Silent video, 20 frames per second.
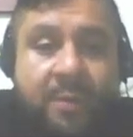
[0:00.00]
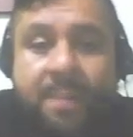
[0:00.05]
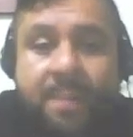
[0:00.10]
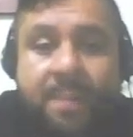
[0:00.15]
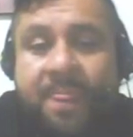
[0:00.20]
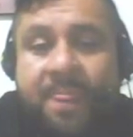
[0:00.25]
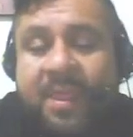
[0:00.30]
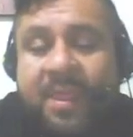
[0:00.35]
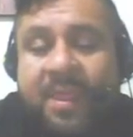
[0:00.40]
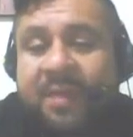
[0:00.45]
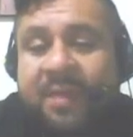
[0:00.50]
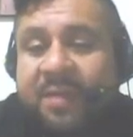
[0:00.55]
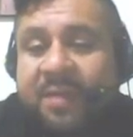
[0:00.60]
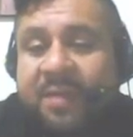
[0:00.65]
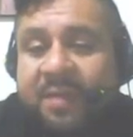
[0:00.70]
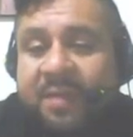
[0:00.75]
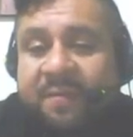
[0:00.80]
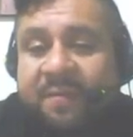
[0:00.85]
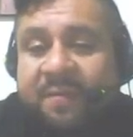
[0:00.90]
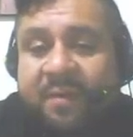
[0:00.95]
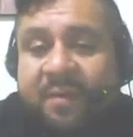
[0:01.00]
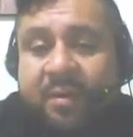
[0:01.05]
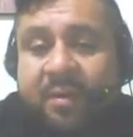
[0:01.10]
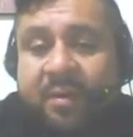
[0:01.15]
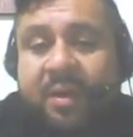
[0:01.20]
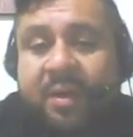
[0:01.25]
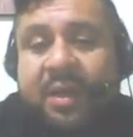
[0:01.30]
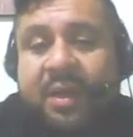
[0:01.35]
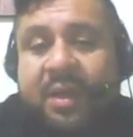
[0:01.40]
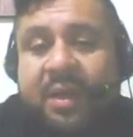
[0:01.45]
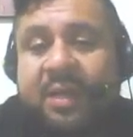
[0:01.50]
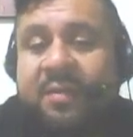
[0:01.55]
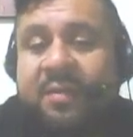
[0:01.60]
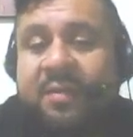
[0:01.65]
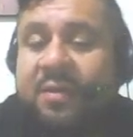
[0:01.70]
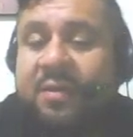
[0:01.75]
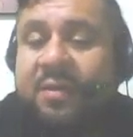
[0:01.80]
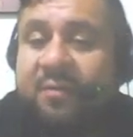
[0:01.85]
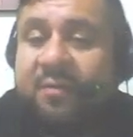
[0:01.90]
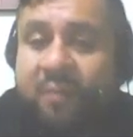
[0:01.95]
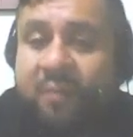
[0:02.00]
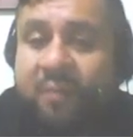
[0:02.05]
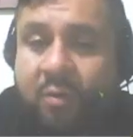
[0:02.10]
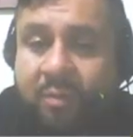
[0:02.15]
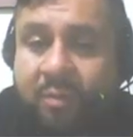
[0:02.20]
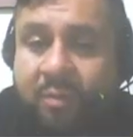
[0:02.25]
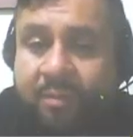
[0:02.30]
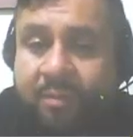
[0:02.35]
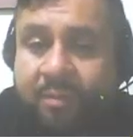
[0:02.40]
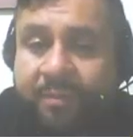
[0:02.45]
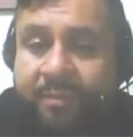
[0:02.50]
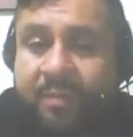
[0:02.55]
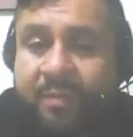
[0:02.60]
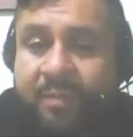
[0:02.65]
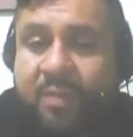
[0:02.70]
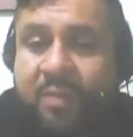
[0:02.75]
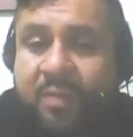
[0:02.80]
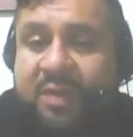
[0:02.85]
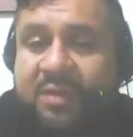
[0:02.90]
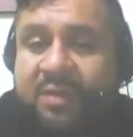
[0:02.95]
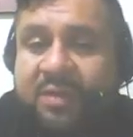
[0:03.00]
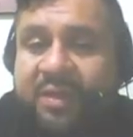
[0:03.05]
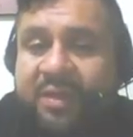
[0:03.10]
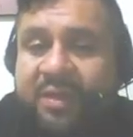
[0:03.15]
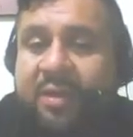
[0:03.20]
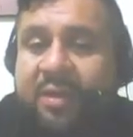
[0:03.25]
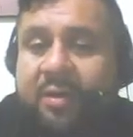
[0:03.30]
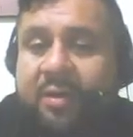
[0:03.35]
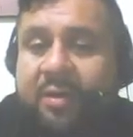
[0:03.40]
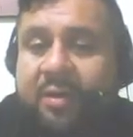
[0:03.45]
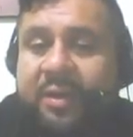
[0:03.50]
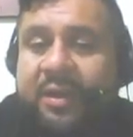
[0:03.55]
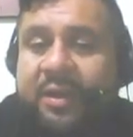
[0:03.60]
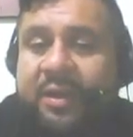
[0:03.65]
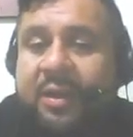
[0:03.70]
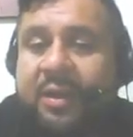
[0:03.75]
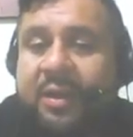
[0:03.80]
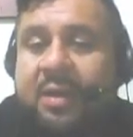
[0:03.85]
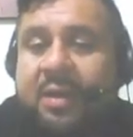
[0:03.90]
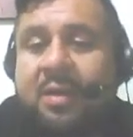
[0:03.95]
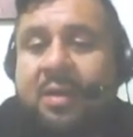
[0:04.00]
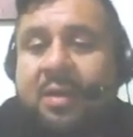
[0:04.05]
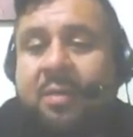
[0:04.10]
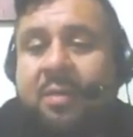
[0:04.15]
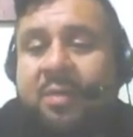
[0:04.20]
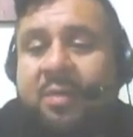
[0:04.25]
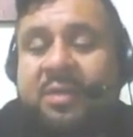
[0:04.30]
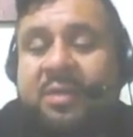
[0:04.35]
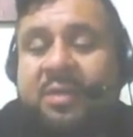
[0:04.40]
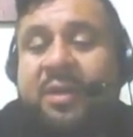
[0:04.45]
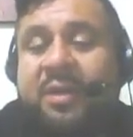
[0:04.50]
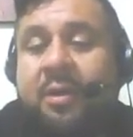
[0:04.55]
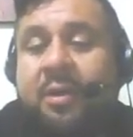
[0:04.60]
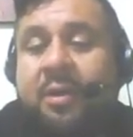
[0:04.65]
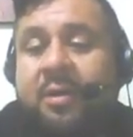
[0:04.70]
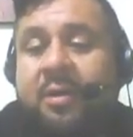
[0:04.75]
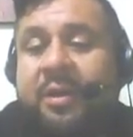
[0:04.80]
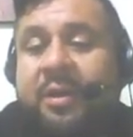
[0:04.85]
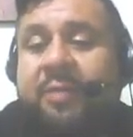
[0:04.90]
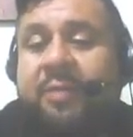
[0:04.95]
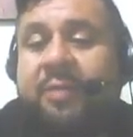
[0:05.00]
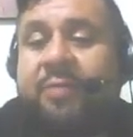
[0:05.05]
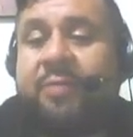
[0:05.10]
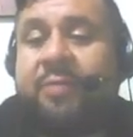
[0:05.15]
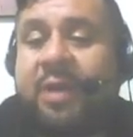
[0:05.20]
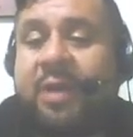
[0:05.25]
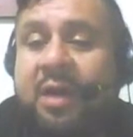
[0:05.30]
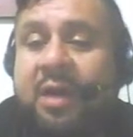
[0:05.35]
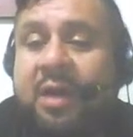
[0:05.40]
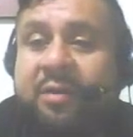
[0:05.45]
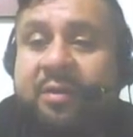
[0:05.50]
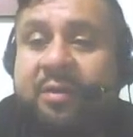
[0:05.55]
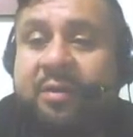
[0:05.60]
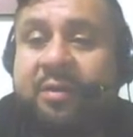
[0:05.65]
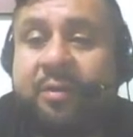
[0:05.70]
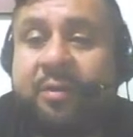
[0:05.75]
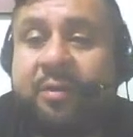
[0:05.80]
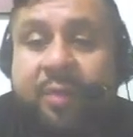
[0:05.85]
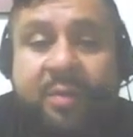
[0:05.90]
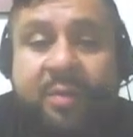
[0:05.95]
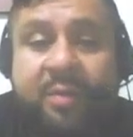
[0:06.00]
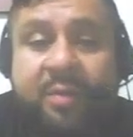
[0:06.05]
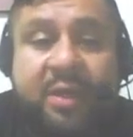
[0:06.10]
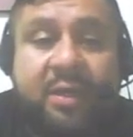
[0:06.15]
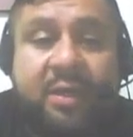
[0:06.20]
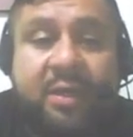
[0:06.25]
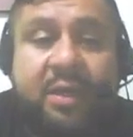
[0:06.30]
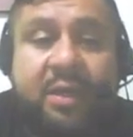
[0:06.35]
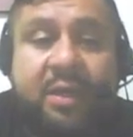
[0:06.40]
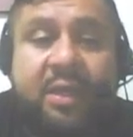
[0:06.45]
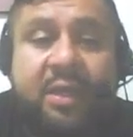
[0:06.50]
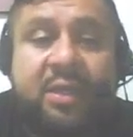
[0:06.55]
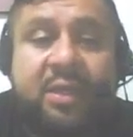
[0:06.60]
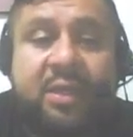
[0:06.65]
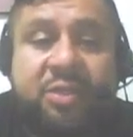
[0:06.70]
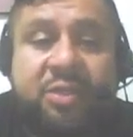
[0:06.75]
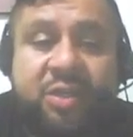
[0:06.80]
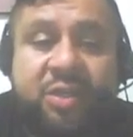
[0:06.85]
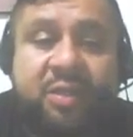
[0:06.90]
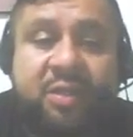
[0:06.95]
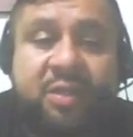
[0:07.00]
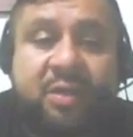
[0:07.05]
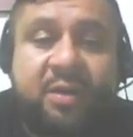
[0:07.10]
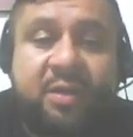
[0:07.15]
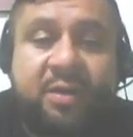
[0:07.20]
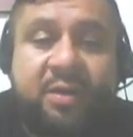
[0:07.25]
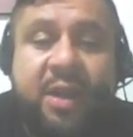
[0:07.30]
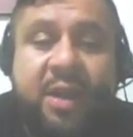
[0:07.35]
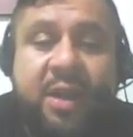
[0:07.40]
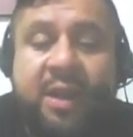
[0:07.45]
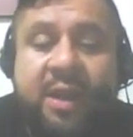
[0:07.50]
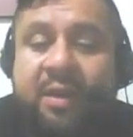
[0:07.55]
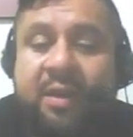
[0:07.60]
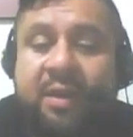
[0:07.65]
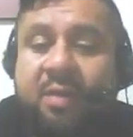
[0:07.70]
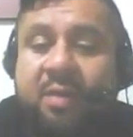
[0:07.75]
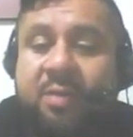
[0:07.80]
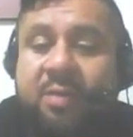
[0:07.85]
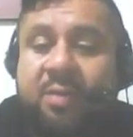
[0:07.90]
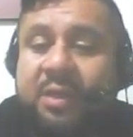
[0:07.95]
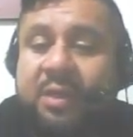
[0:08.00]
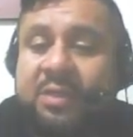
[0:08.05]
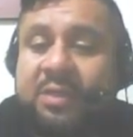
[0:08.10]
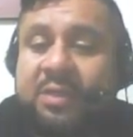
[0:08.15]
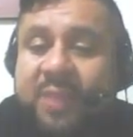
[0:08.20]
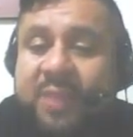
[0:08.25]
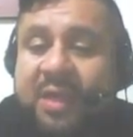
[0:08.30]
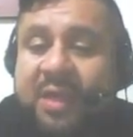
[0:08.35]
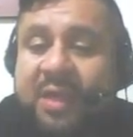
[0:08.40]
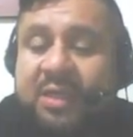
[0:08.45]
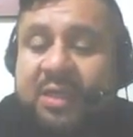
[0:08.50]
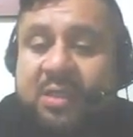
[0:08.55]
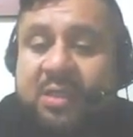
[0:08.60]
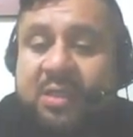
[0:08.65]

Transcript: they differ in their form, particularly regarding agreement in gender and number in Spanish.